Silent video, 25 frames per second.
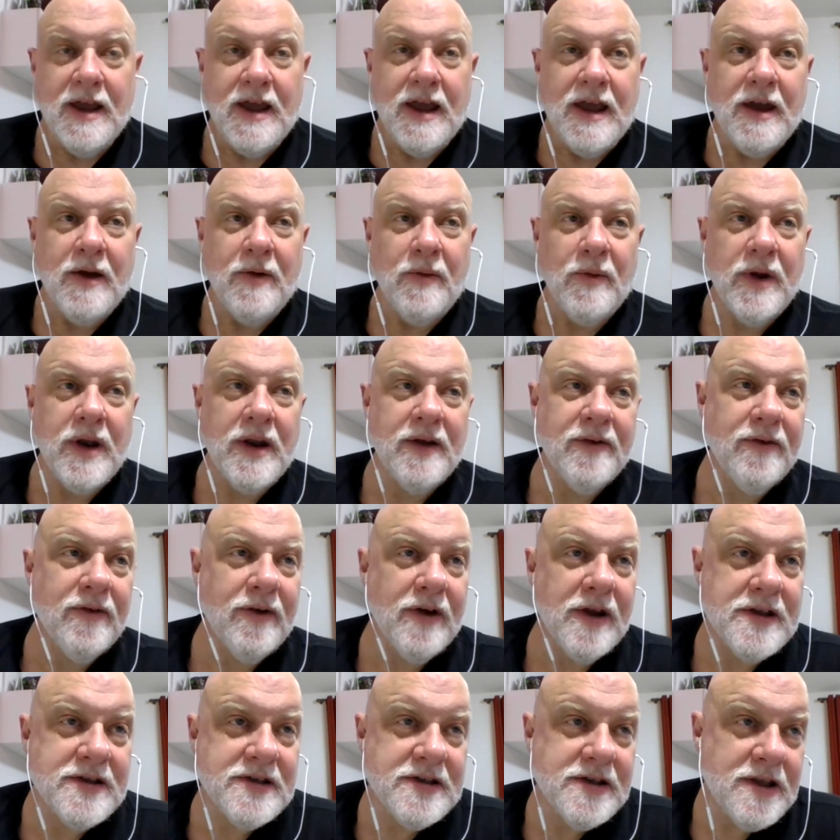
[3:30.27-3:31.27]
And whenever
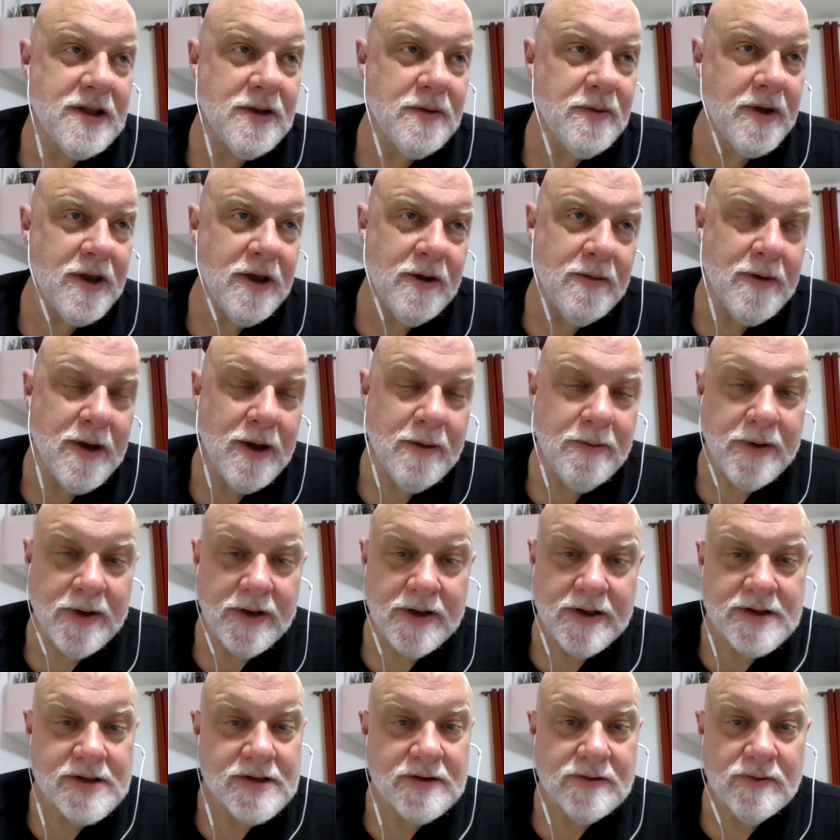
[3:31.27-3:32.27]
I see them come up,
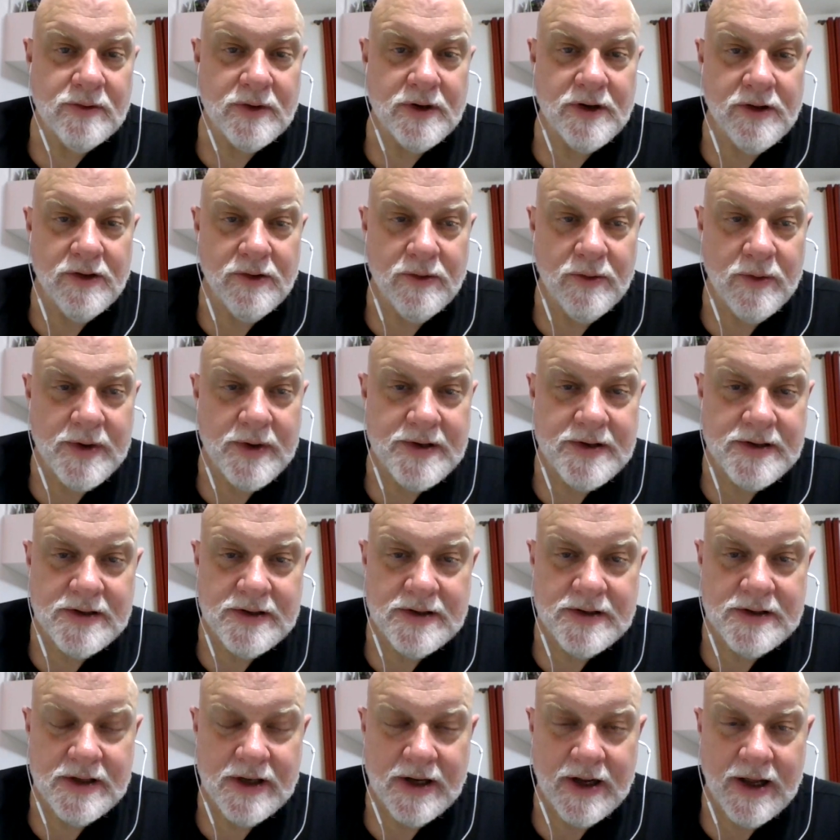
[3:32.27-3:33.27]
and this is one of the
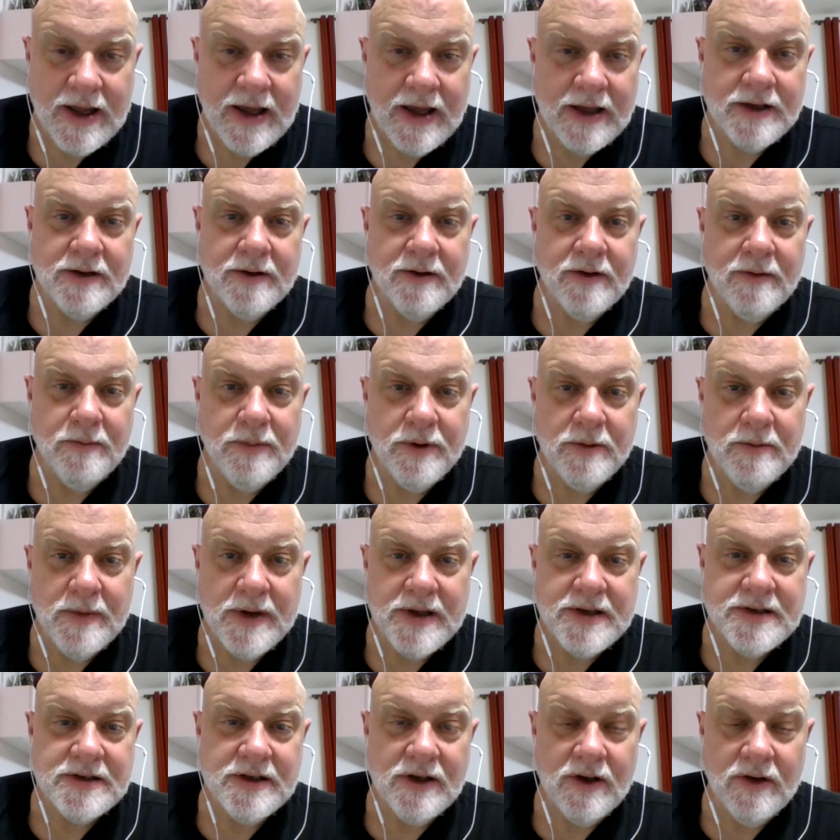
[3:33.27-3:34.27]
reasons that I had to put
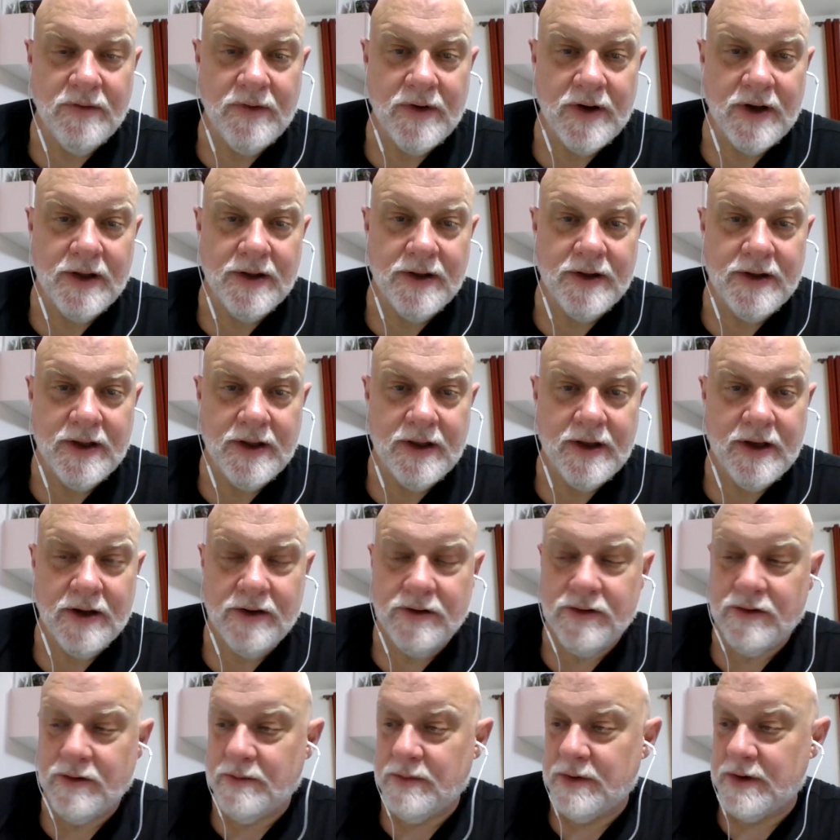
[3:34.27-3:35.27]
myself on the
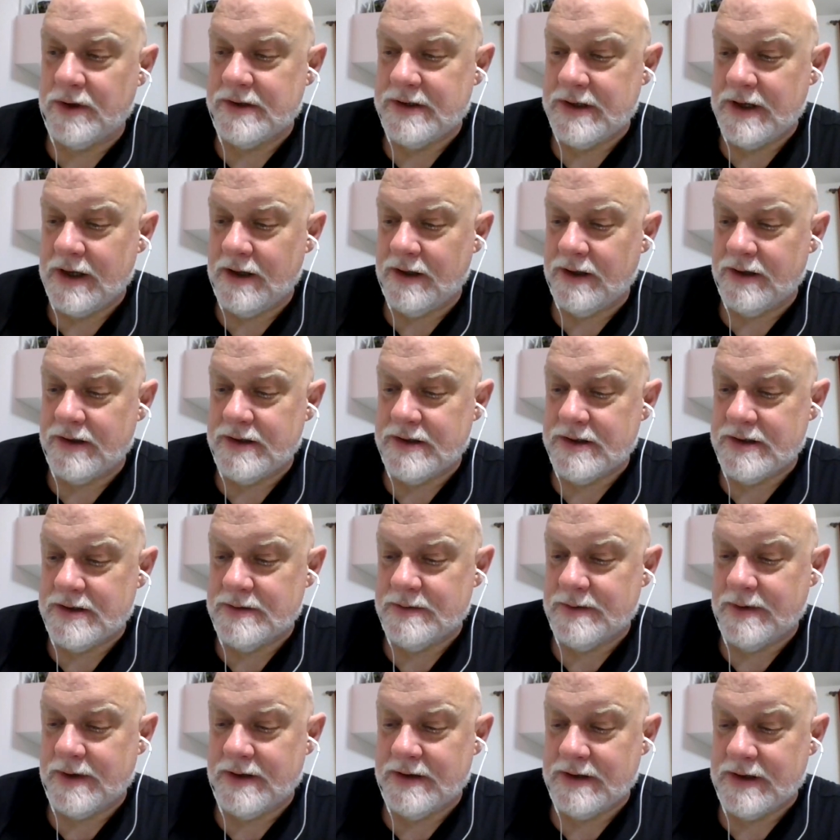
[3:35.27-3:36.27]
100 book challenge, is
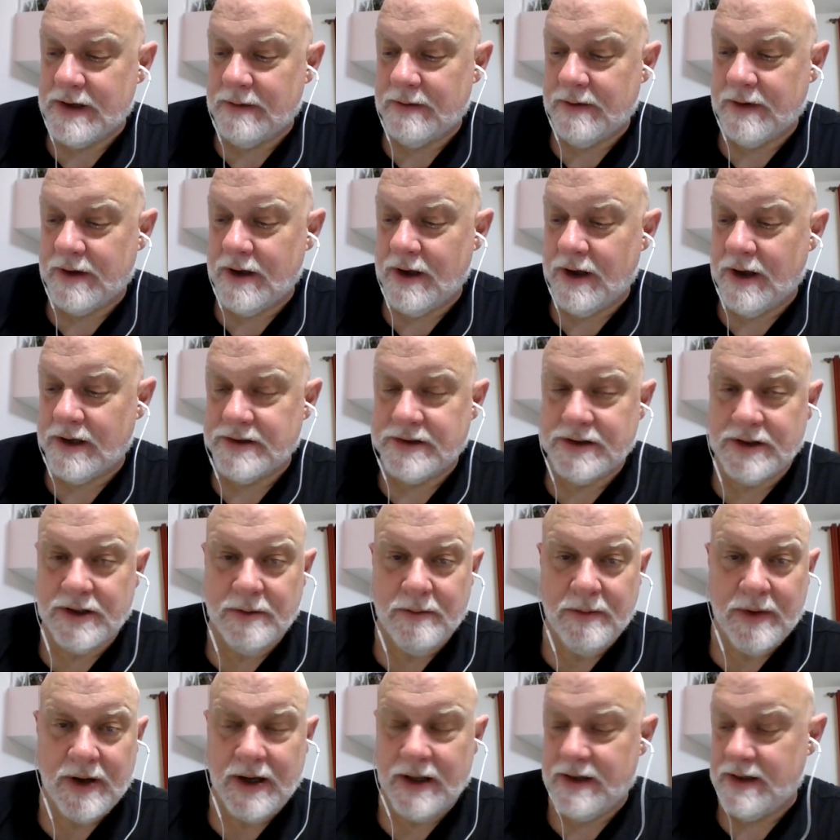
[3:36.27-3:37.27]
because I would constantly
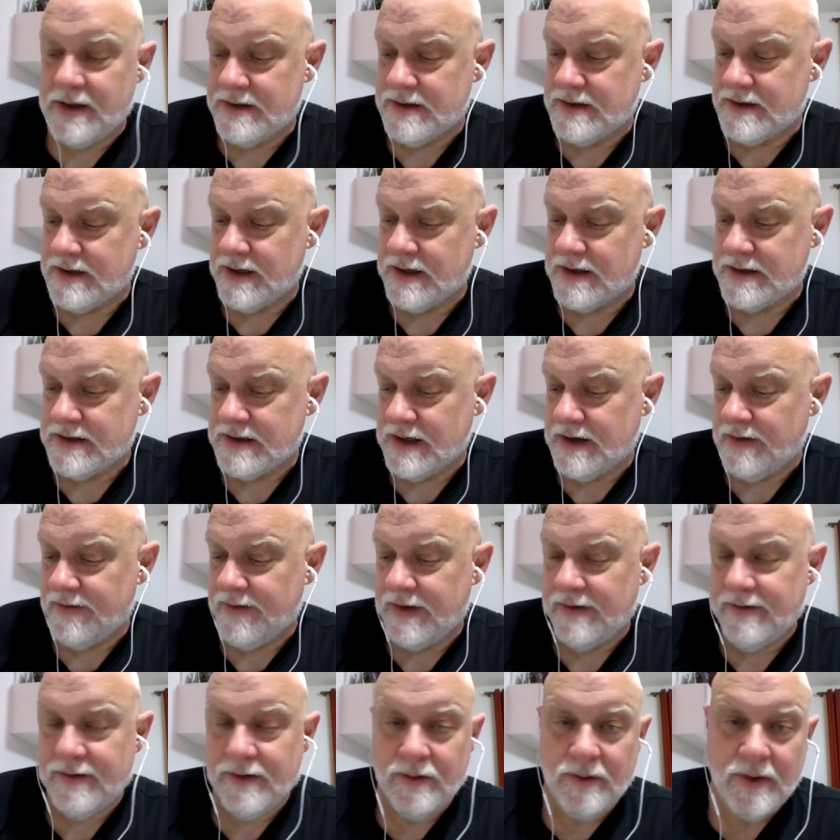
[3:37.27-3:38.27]
buy these things. And I've
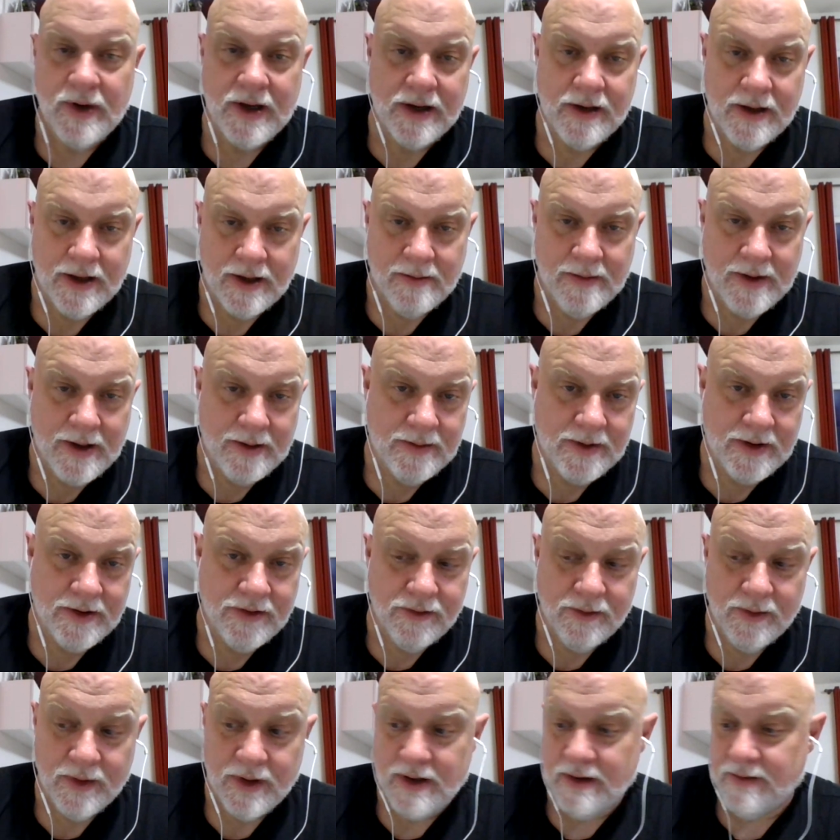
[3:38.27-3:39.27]
even read like maybe
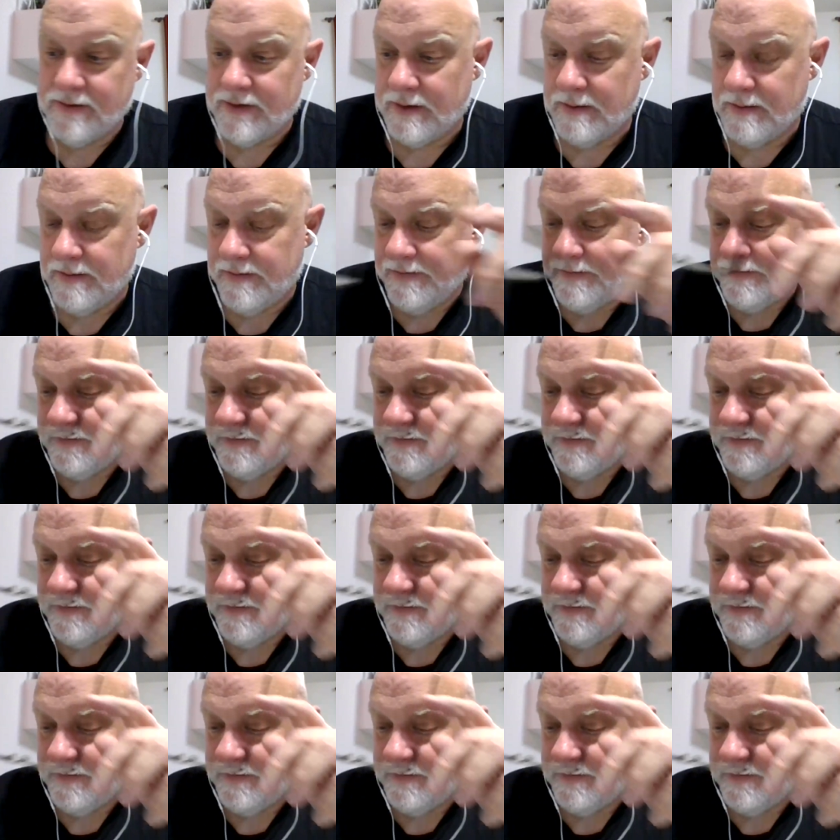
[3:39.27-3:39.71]
three of them.